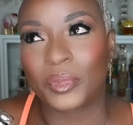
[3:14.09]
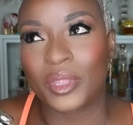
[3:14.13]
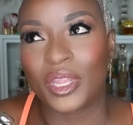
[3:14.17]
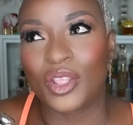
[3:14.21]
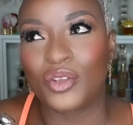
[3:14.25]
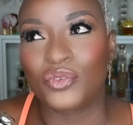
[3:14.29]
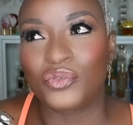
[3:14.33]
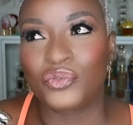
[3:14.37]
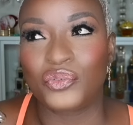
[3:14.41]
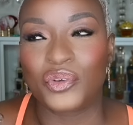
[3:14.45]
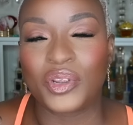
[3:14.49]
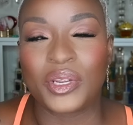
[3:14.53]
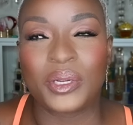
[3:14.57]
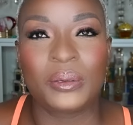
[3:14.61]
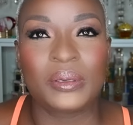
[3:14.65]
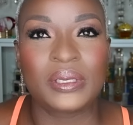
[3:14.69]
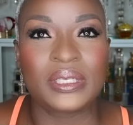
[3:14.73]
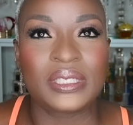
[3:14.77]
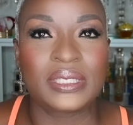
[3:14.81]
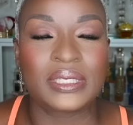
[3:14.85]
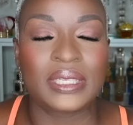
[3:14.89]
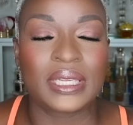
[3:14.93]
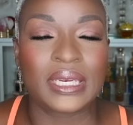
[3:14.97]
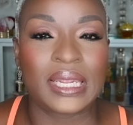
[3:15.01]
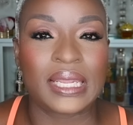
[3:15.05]
a
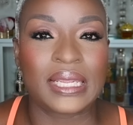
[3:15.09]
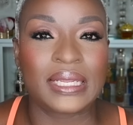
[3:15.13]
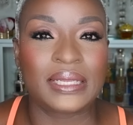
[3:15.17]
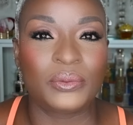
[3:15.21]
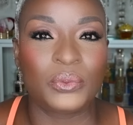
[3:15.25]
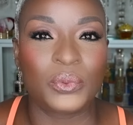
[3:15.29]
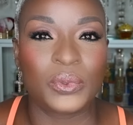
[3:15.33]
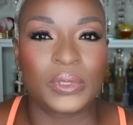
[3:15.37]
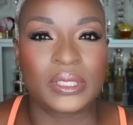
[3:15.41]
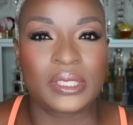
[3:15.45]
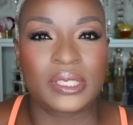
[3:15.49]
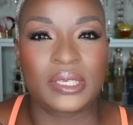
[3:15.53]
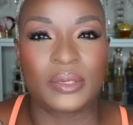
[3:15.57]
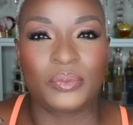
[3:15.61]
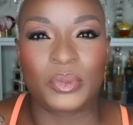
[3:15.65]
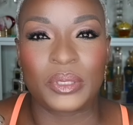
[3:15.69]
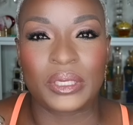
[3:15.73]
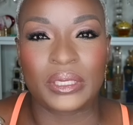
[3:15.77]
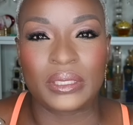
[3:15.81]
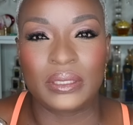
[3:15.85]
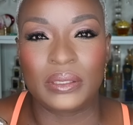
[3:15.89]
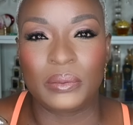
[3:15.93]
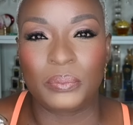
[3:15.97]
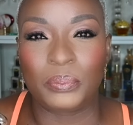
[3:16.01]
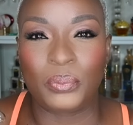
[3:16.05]
fragrance that I would
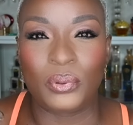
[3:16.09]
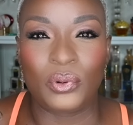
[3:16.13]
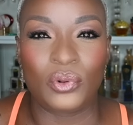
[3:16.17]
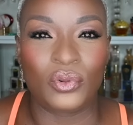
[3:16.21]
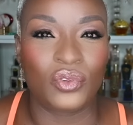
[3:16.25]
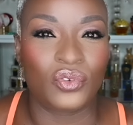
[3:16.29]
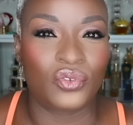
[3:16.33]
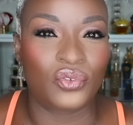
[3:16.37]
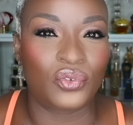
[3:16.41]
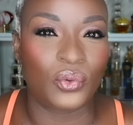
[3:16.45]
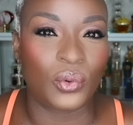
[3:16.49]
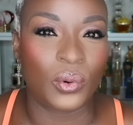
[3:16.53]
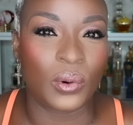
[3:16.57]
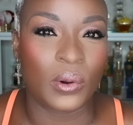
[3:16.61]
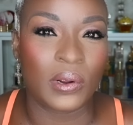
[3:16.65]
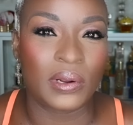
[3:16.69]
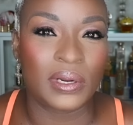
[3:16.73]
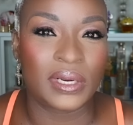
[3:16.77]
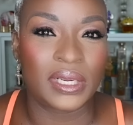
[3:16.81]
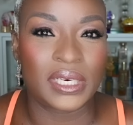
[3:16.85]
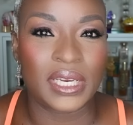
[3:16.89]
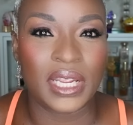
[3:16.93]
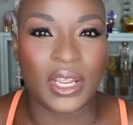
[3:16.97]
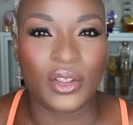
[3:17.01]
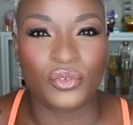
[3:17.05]
typically pull for
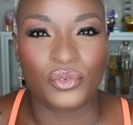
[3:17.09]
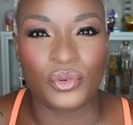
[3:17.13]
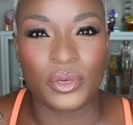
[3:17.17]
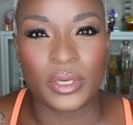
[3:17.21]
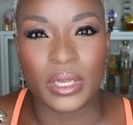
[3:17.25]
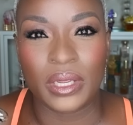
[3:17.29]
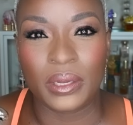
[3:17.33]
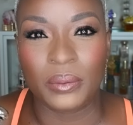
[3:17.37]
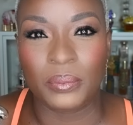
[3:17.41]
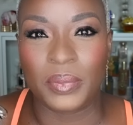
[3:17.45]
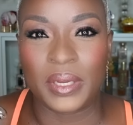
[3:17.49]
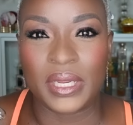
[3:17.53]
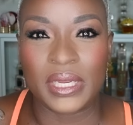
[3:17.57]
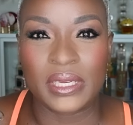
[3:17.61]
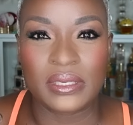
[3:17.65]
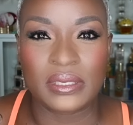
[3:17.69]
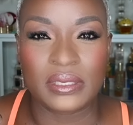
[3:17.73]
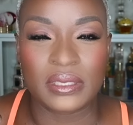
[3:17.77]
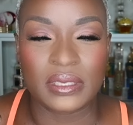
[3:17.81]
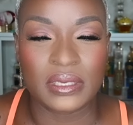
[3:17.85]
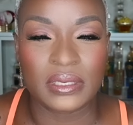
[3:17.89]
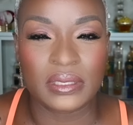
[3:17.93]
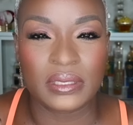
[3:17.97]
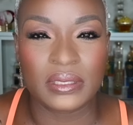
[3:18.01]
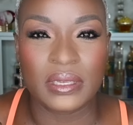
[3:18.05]
on an everyday
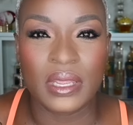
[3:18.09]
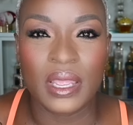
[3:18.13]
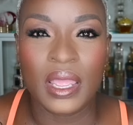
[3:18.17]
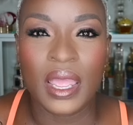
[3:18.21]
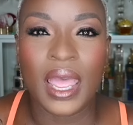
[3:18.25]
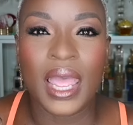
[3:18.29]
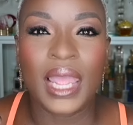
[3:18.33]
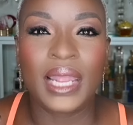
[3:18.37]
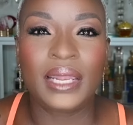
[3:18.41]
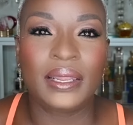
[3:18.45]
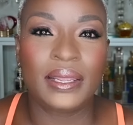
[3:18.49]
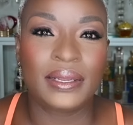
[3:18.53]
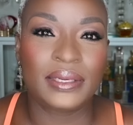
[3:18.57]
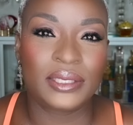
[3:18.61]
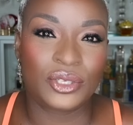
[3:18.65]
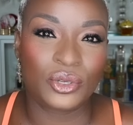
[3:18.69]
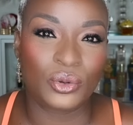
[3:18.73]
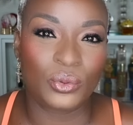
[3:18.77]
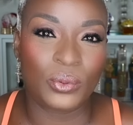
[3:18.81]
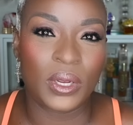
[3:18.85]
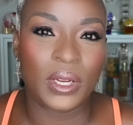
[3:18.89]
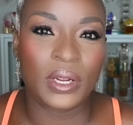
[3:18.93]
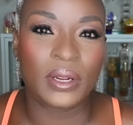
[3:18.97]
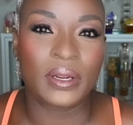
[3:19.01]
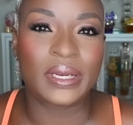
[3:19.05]
basis. I like
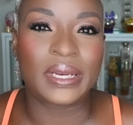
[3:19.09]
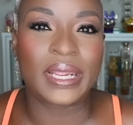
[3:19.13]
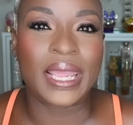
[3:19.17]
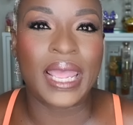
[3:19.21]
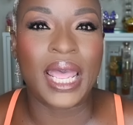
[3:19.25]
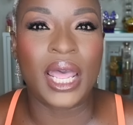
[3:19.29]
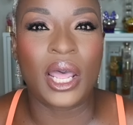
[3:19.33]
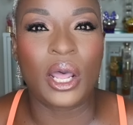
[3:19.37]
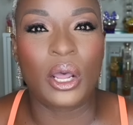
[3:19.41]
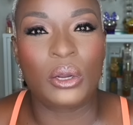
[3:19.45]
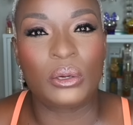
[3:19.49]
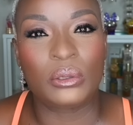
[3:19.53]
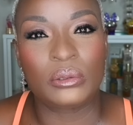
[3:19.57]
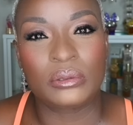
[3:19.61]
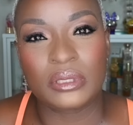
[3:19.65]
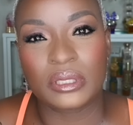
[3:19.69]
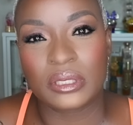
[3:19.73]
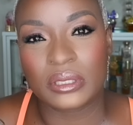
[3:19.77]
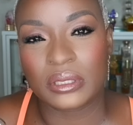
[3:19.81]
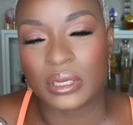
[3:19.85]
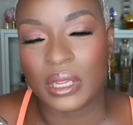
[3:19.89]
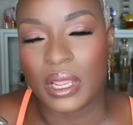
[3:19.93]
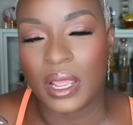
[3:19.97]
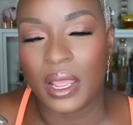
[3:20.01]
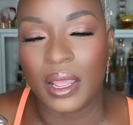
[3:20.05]
to wear it out,
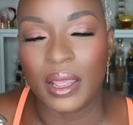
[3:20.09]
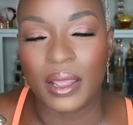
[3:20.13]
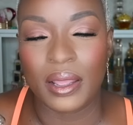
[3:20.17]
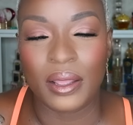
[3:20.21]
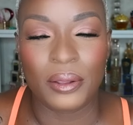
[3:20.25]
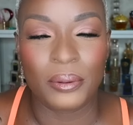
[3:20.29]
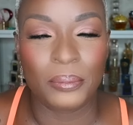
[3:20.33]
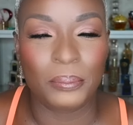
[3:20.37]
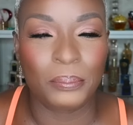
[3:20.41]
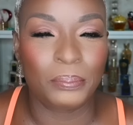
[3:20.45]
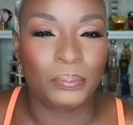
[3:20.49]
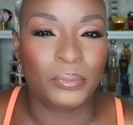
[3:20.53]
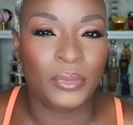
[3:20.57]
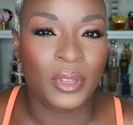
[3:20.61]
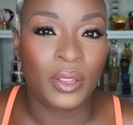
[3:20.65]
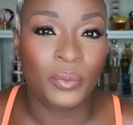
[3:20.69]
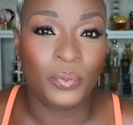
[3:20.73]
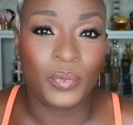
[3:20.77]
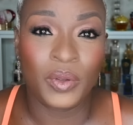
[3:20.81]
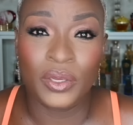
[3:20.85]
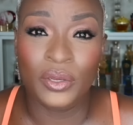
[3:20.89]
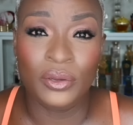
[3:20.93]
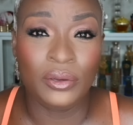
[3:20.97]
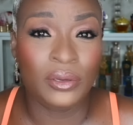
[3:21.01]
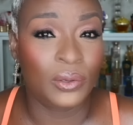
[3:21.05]
um,
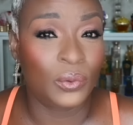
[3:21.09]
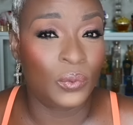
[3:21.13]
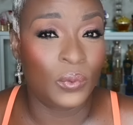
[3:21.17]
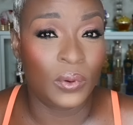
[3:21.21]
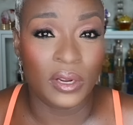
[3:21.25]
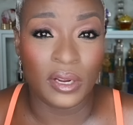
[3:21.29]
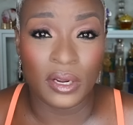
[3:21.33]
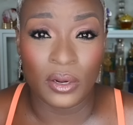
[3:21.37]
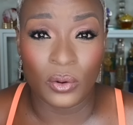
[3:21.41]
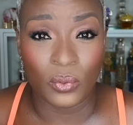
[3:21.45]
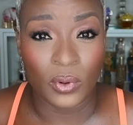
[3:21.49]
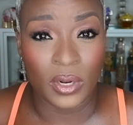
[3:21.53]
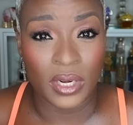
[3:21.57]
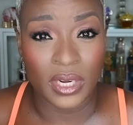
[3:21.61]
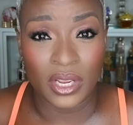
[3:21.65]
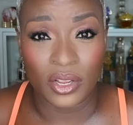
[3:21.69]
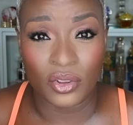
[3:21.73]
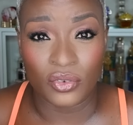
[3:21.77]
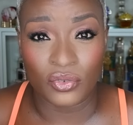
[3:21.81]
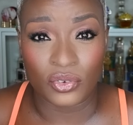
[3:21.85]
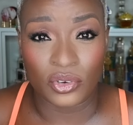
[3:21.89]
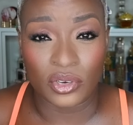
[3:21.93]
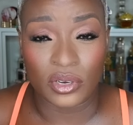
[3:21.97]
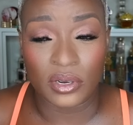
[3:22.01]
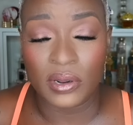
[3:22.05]
but you can wear it
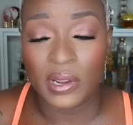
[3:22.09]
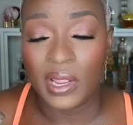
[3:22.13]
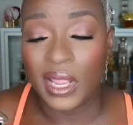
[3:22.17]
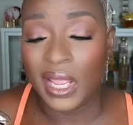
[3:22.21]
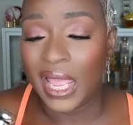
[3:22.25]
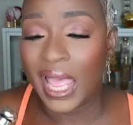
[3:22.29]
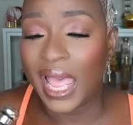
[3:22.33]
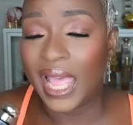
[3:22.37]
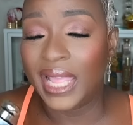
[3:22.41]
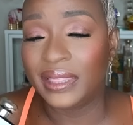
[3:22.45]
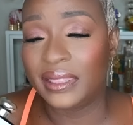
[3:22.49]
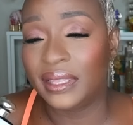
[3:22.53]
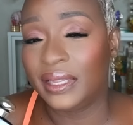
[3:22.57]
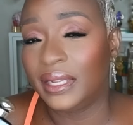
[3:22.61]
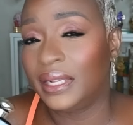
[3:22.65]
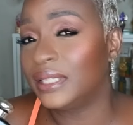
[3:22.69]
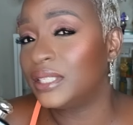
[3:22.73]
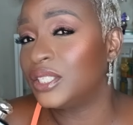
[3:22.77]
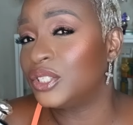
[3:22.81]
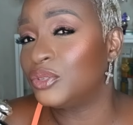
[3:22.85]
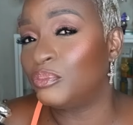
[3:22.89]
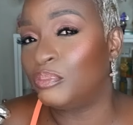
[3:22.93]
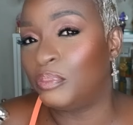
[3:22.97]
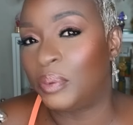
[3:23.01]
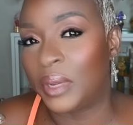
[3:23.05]
whenever. I think
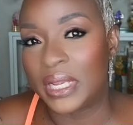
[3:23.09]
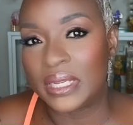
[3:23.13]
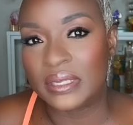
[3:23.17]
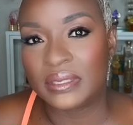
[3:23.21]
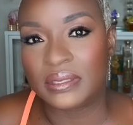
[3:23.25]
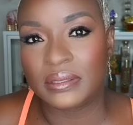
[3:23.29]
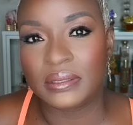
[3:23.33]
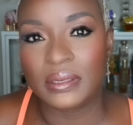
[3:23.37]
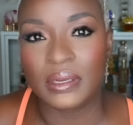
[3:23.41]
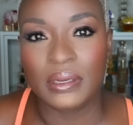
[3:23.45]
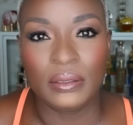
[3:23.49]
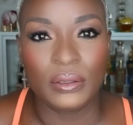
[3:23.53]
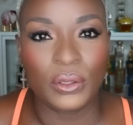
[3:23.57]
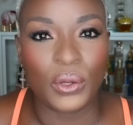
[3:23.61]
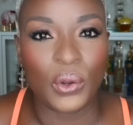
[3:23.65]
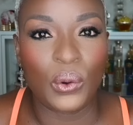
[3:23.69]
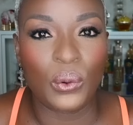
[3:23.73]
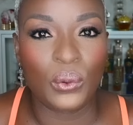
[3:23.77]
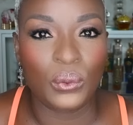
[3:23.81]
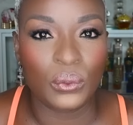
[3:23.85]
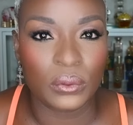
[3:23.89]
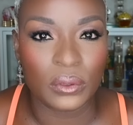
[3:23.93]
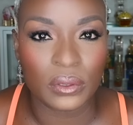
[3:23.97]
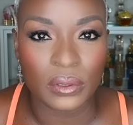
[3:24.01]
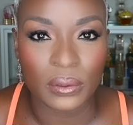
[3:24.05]
it's best in
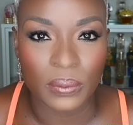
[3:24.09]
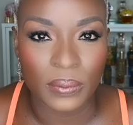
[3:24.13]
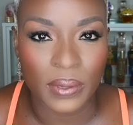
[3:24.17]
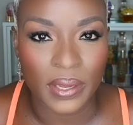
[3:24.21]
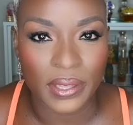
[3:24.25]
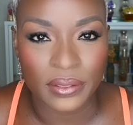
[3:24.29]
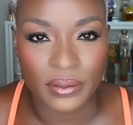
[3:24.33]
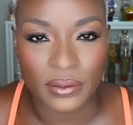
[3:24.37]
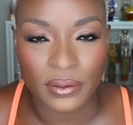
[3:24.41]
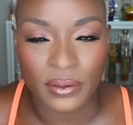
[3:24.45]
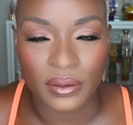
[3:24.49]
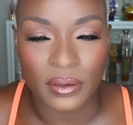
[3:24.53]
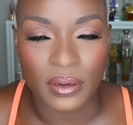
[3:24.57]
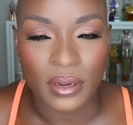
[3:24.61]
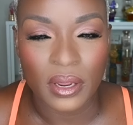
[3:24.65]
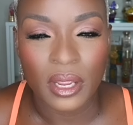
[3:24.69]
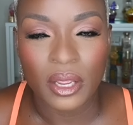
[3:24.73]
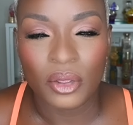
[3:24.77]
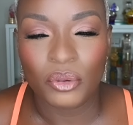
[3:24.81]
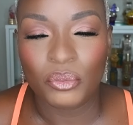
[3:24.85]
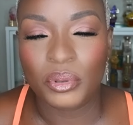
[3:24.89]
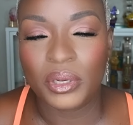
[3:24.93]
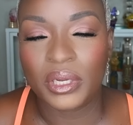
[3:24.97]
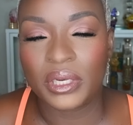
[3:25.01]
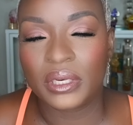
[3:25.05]
cooler weather,
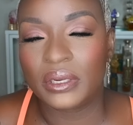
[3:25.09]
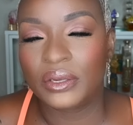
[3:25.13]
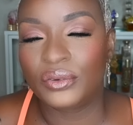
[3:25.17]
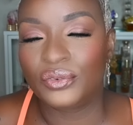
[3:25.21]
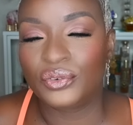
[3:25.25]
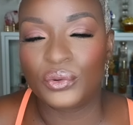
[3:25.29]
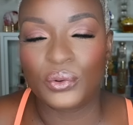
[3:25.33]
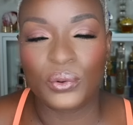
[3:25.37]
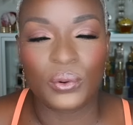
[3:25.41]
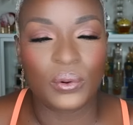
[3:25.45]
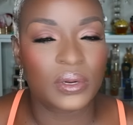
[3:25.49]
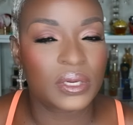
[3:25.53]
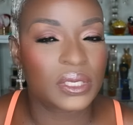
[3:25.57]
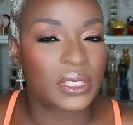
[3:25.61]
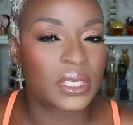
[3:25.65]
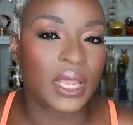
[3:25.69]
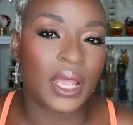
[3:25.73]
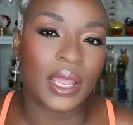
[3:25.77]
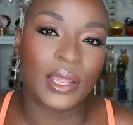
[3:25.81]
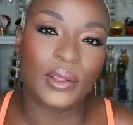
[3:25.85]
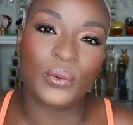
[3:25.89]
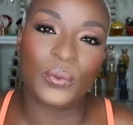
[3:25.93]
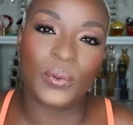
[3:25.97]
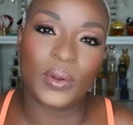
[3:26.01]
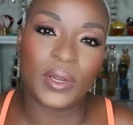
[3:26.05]
but of course
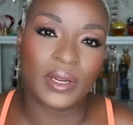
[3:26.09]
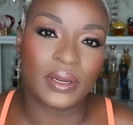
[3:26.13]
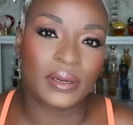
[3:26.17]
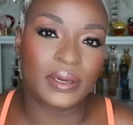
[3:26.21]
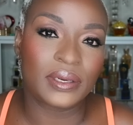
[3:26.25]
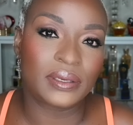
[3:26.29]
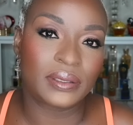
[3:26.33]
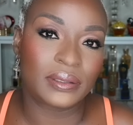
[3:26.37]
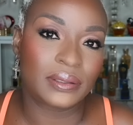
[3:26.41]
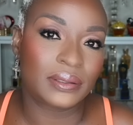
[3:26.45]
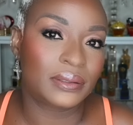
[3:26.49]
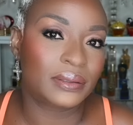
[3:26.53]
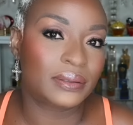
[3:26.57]
I wear it